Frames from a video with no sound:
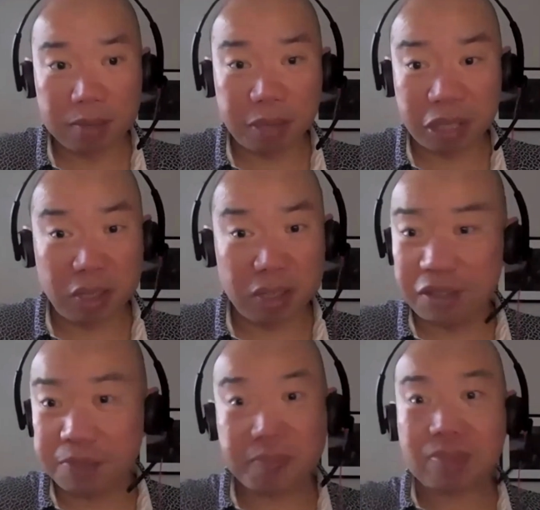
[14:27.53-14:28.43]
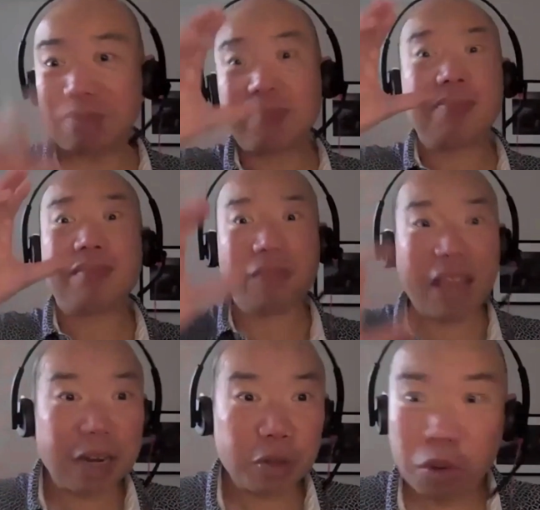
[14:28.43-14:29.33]
because
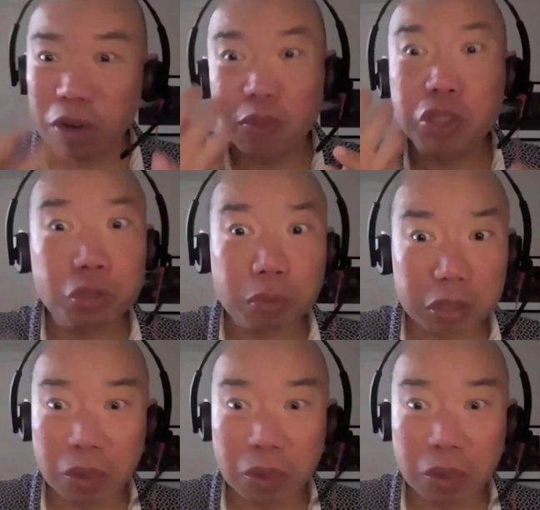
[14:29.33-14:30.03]
that you don't even chew at